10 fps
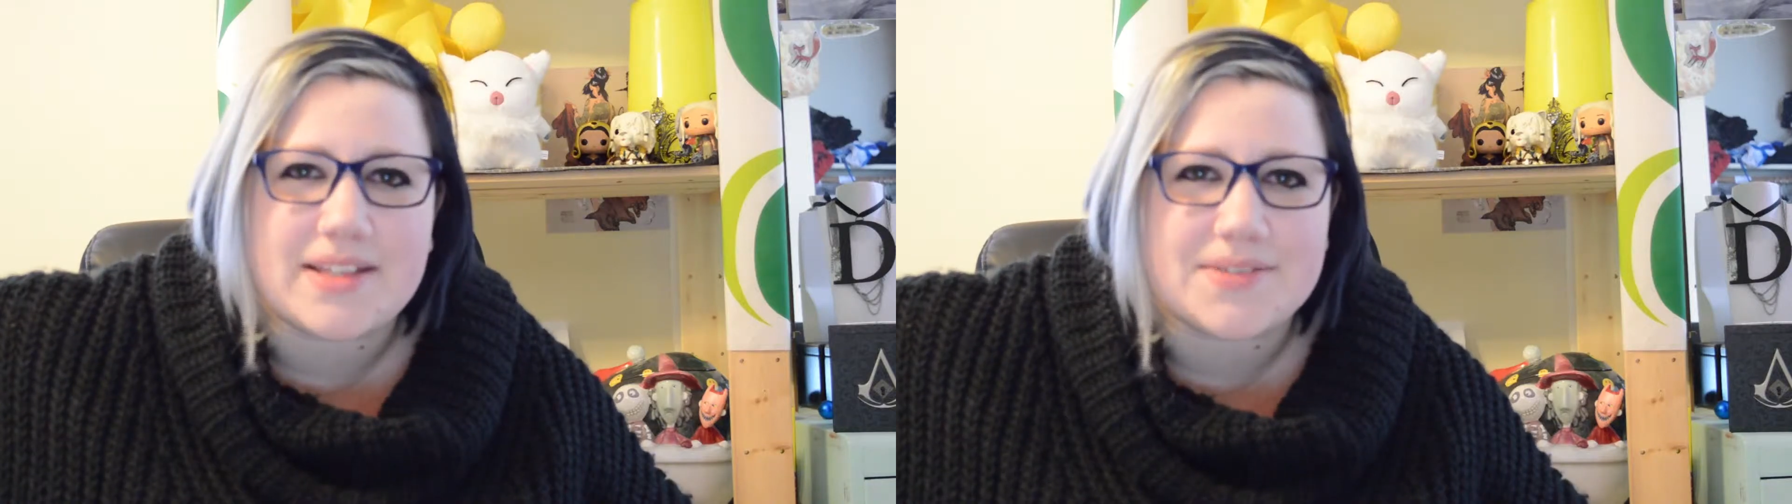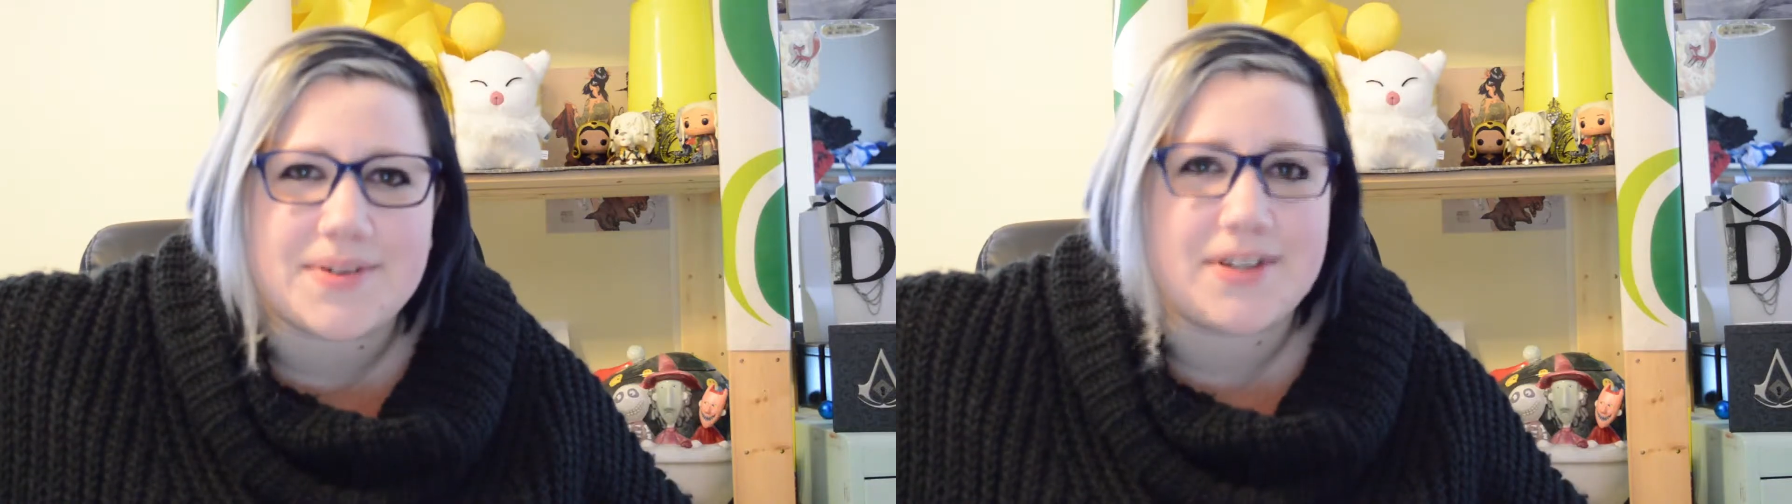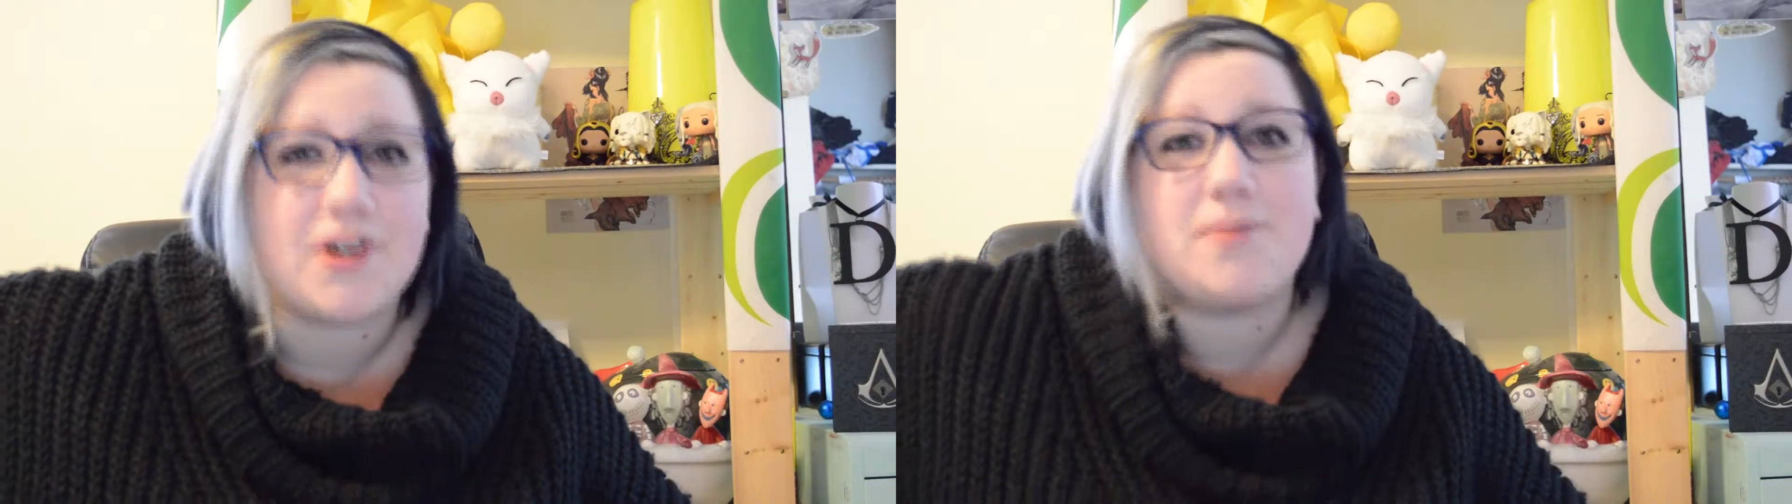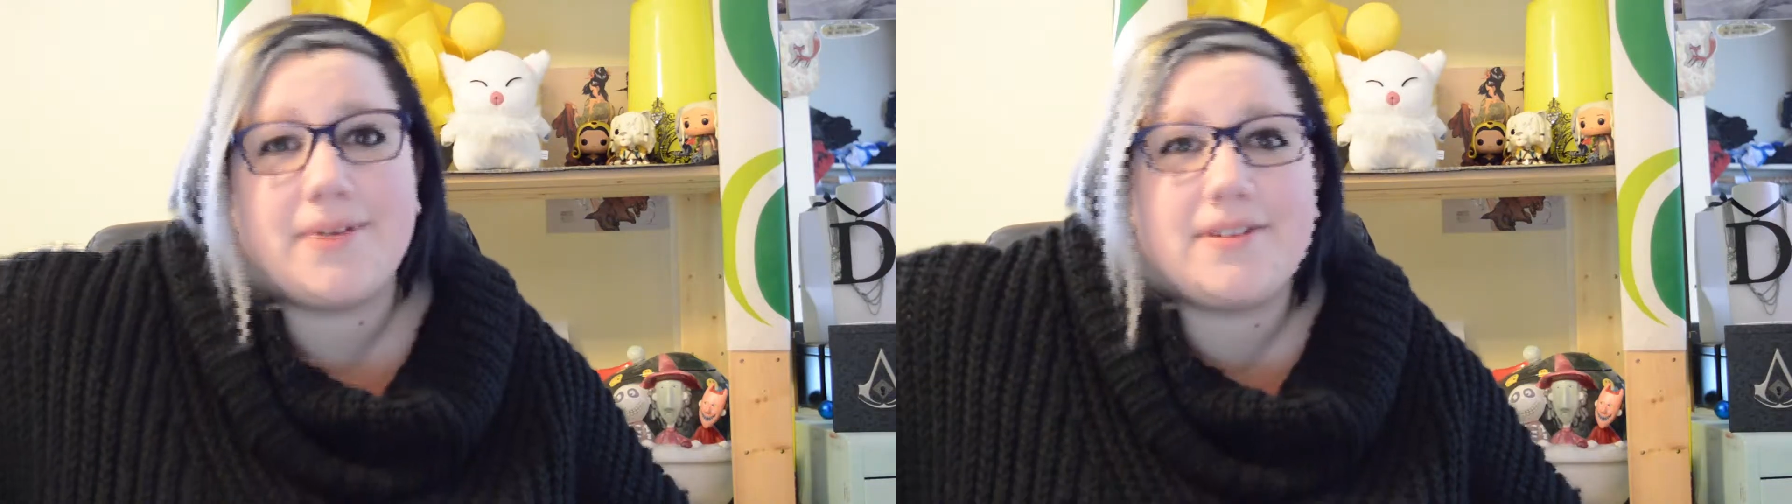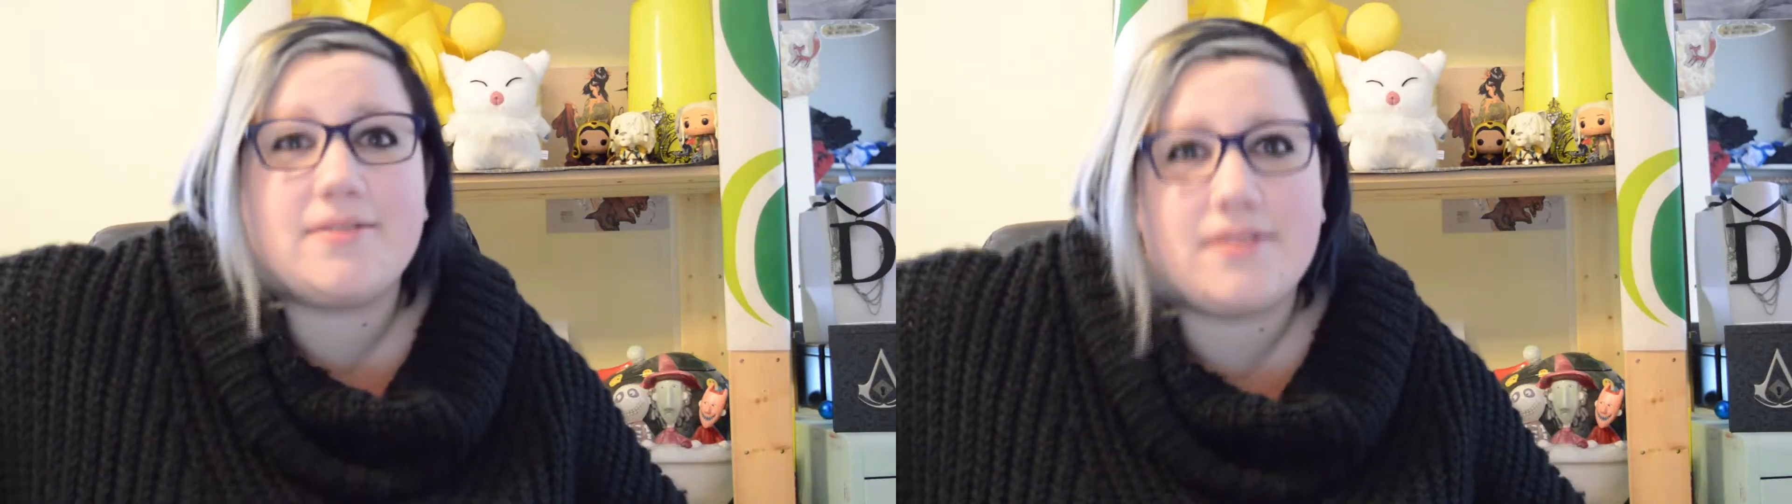this video,
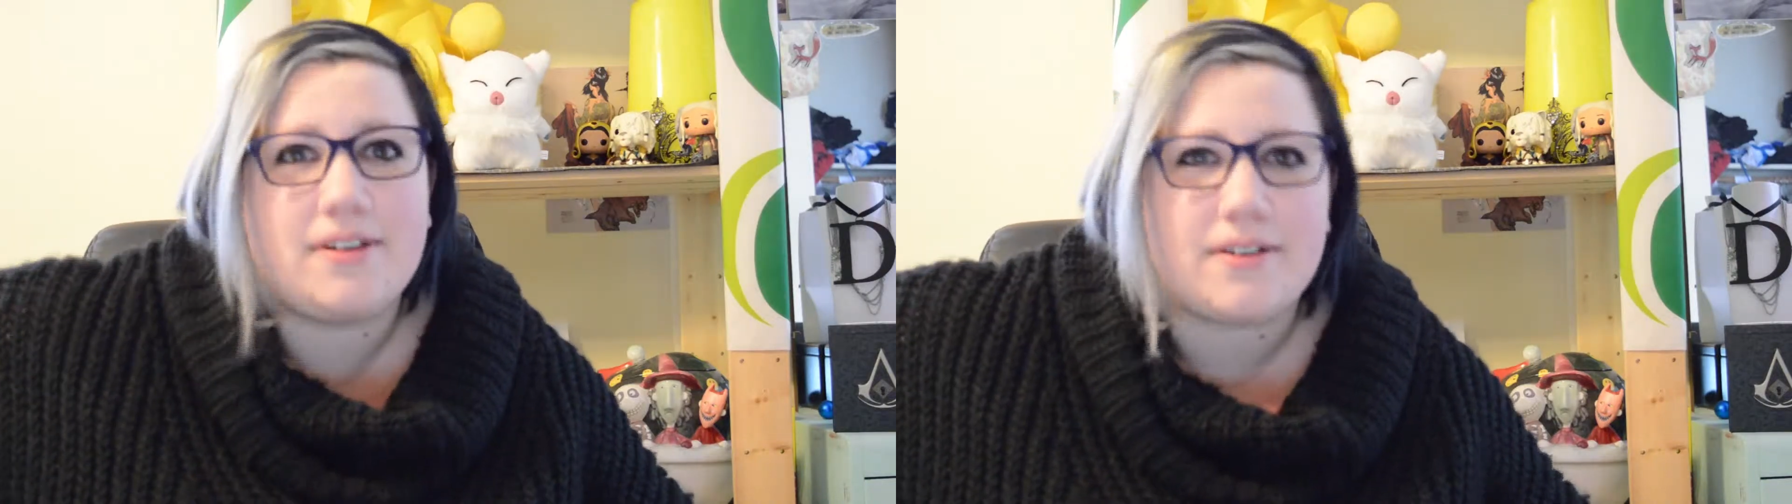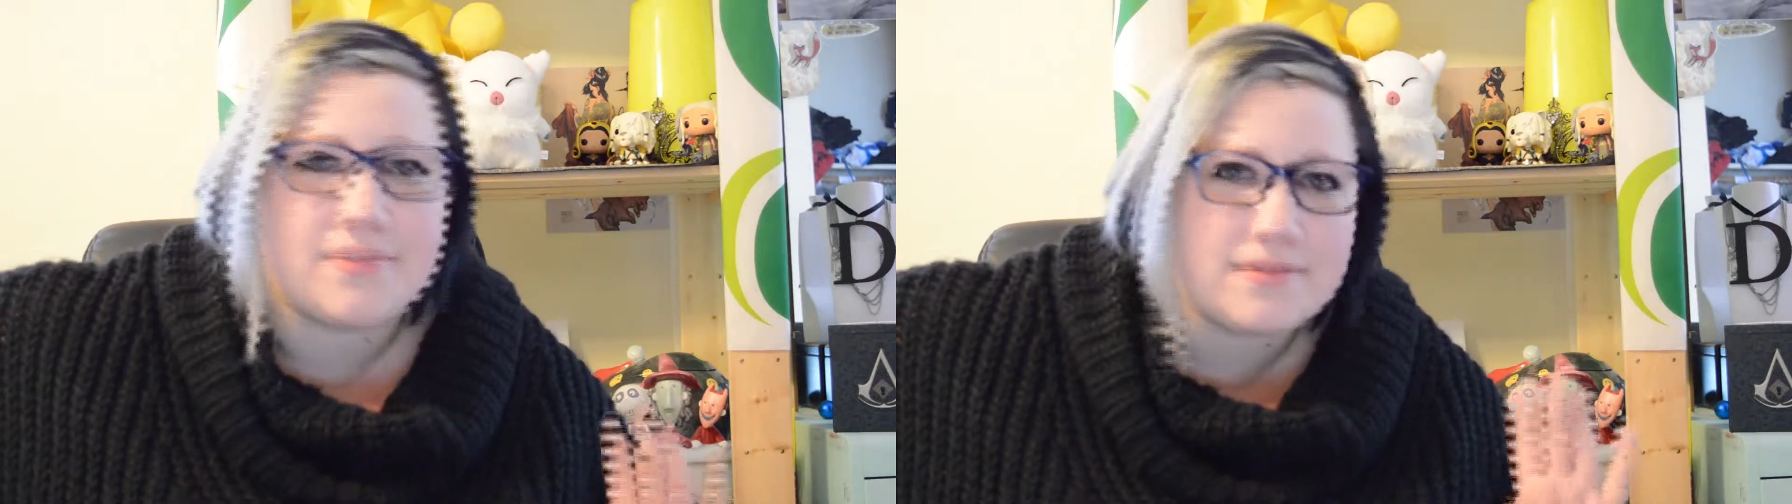but you know.